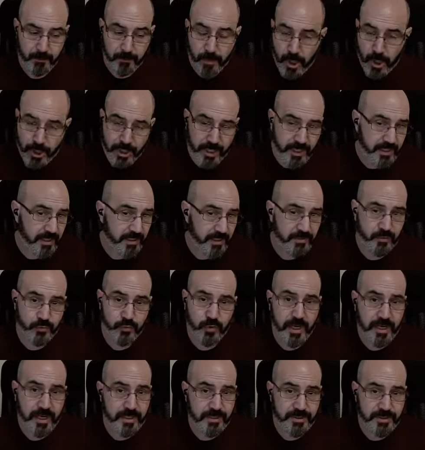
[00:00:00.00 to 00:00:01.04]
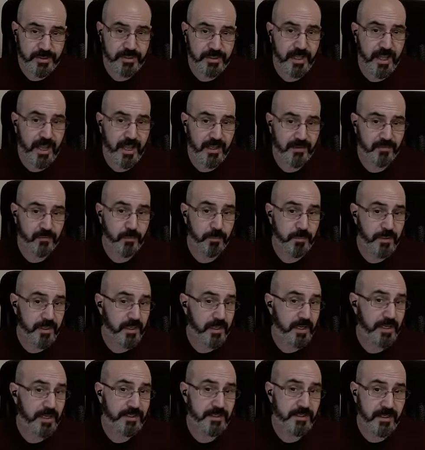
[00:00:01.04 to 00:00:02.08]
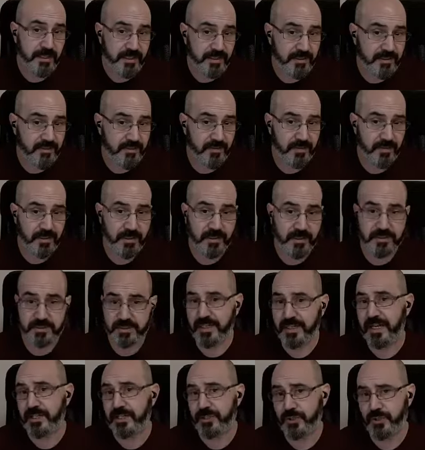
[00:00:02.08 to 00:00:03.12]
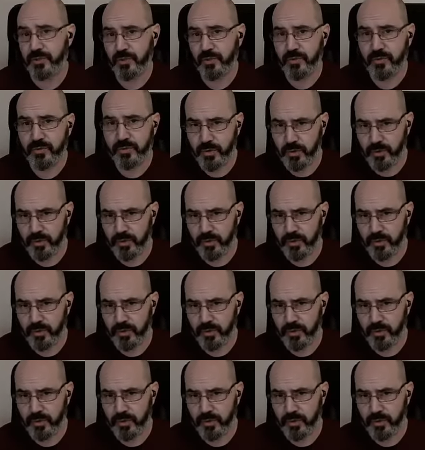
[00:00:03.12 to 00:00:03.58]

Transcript: marketing strategy that has to be at least international.